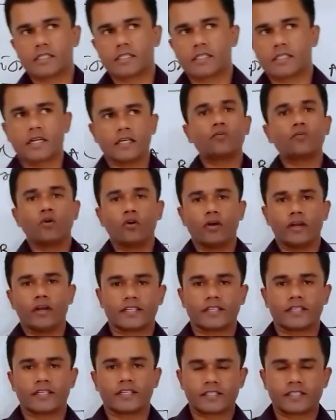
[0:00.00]
a new point
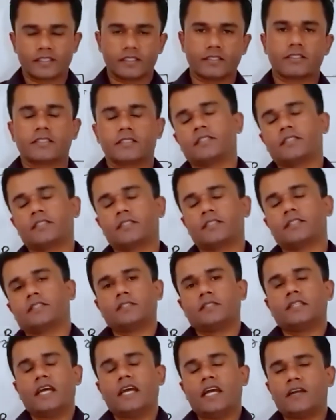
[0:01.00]

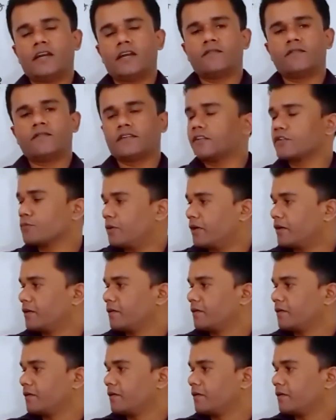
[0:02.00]
and write this one.